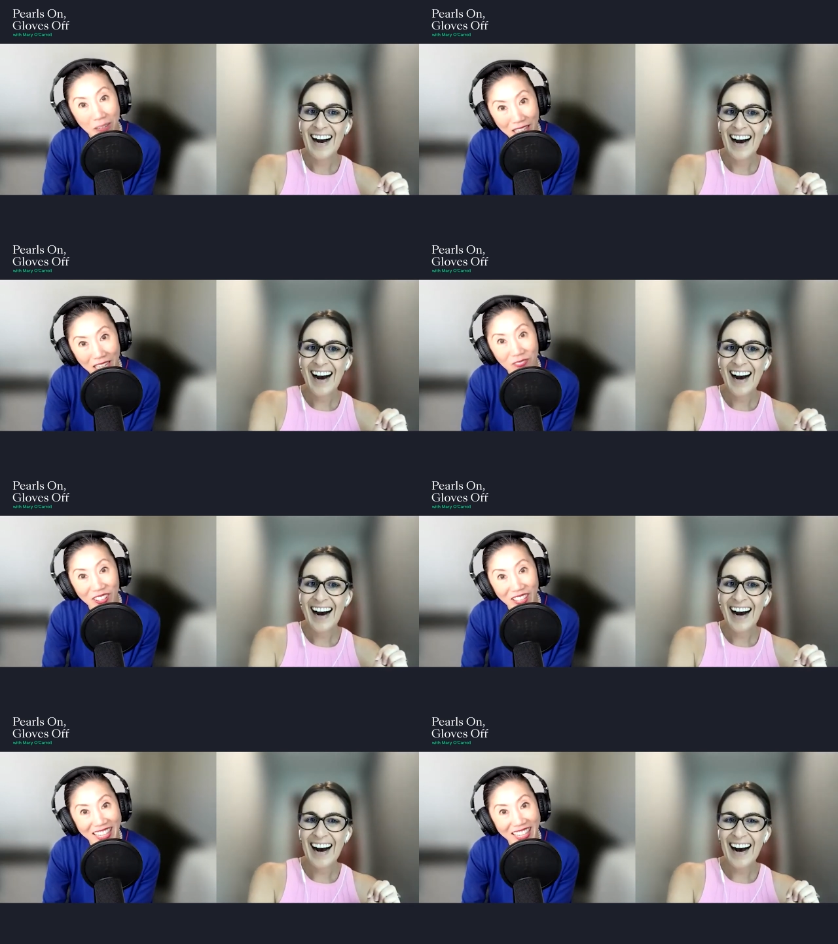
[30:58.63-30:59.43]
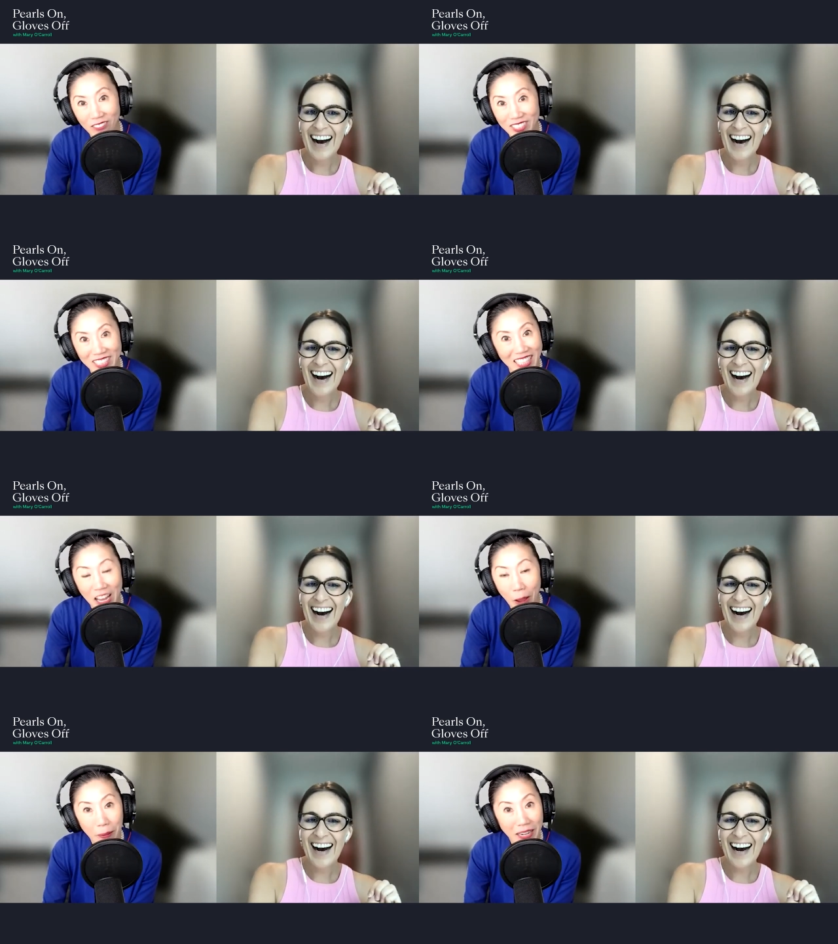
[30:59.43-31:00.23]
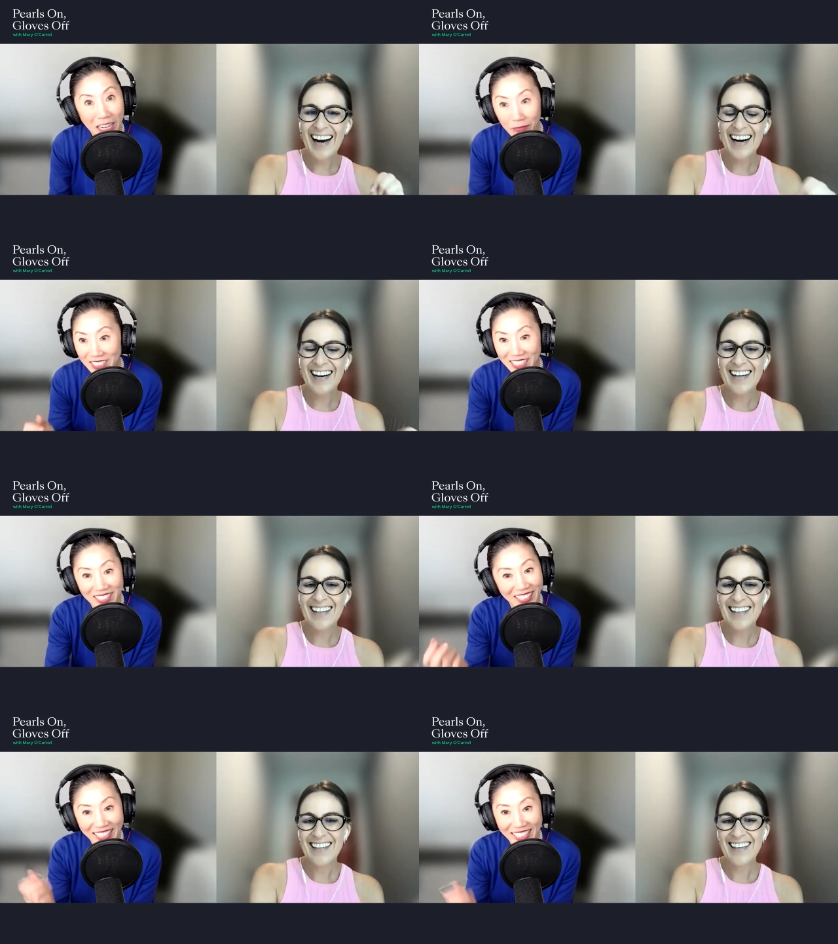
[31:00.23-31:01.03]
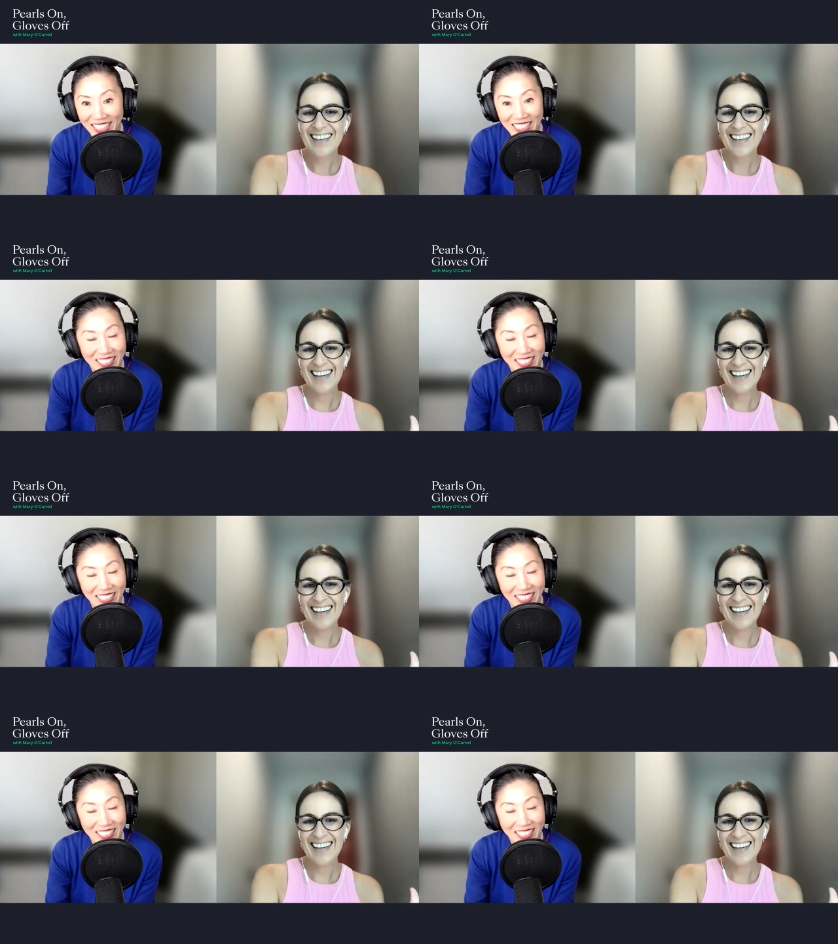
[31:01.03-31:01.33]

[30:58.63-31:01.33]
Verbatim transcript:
Speaker 1: people, and they've just been able to click in,